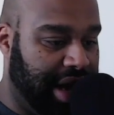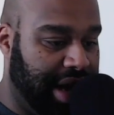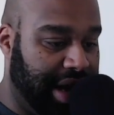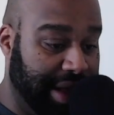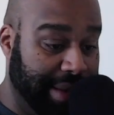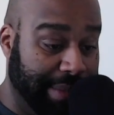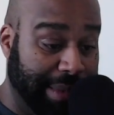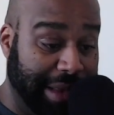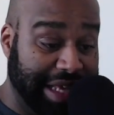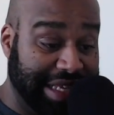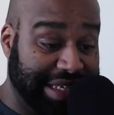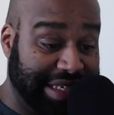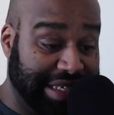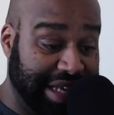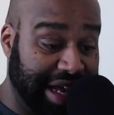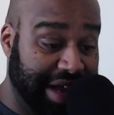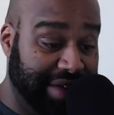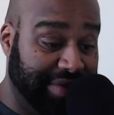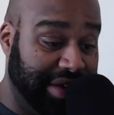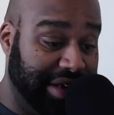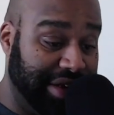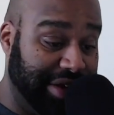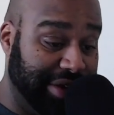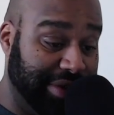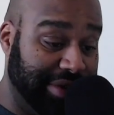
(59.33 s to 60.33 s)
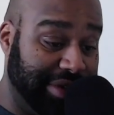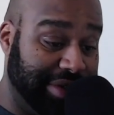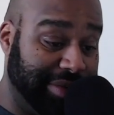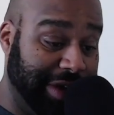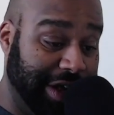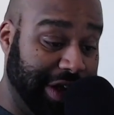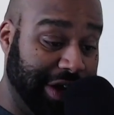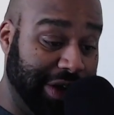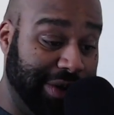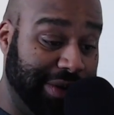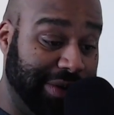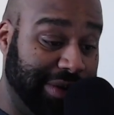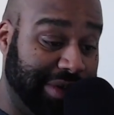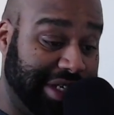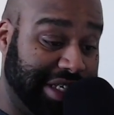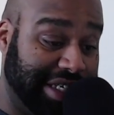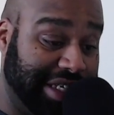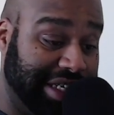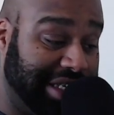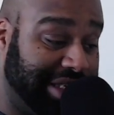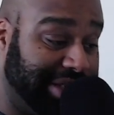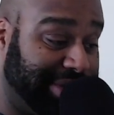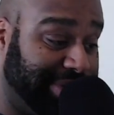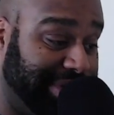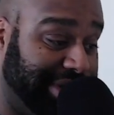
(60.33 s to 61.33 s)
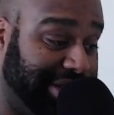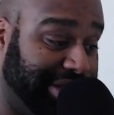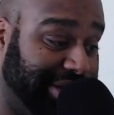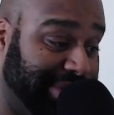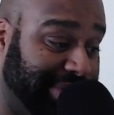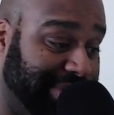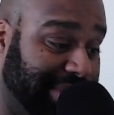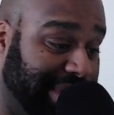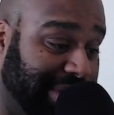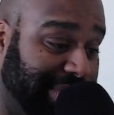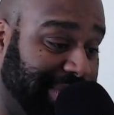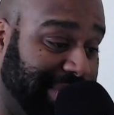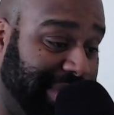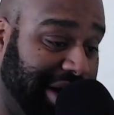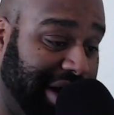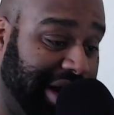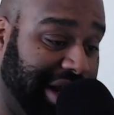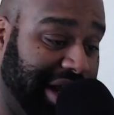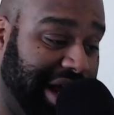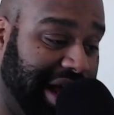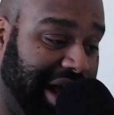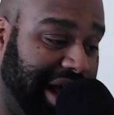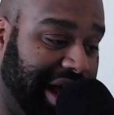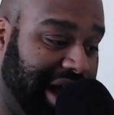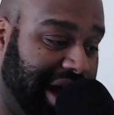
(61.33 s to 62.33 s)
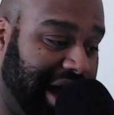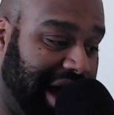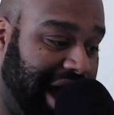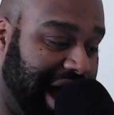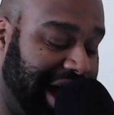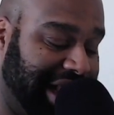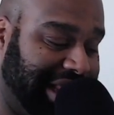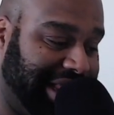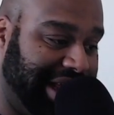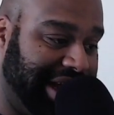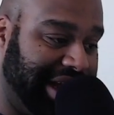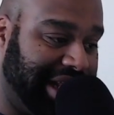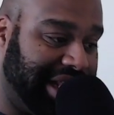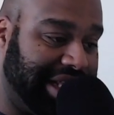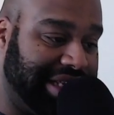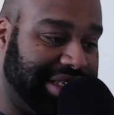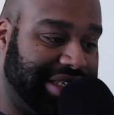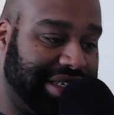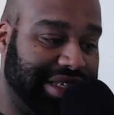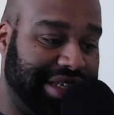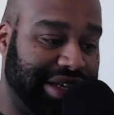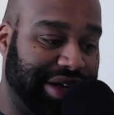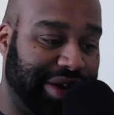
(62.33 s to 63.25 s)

He plays safety. Dude's huge, 6'3", 201. I think this is a